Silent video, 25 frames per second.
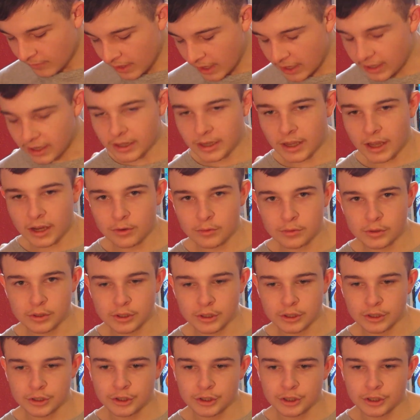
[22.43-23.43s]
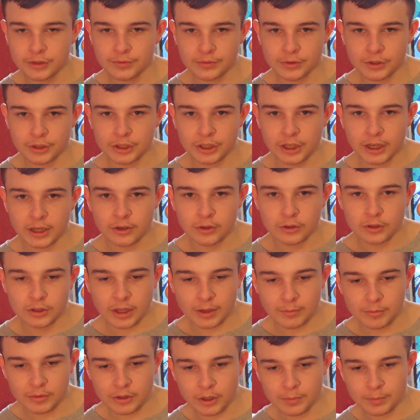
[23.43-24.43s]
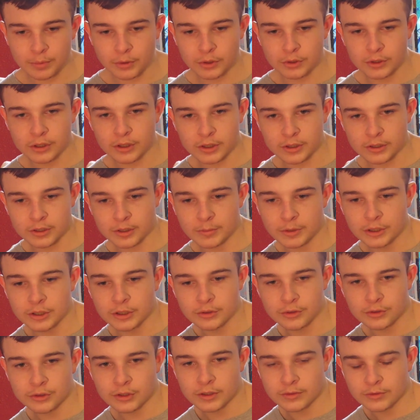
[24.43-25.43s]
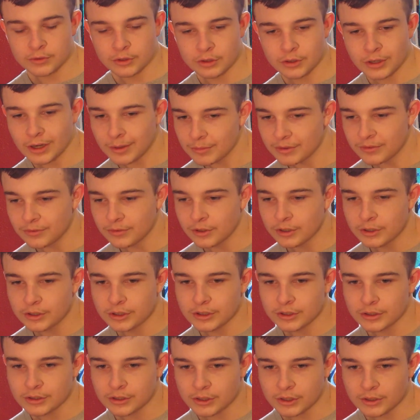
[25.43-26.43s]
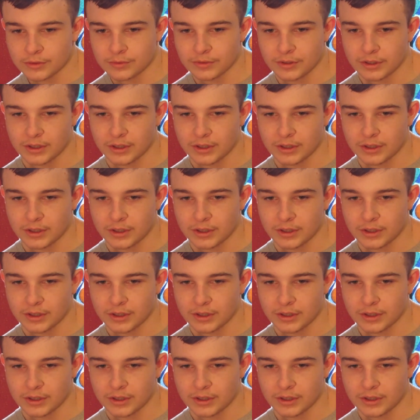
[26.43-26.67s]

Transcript: And I kind of want to shift the channel because I've been uploading like a bunch of stuff to try and be funny and stuff,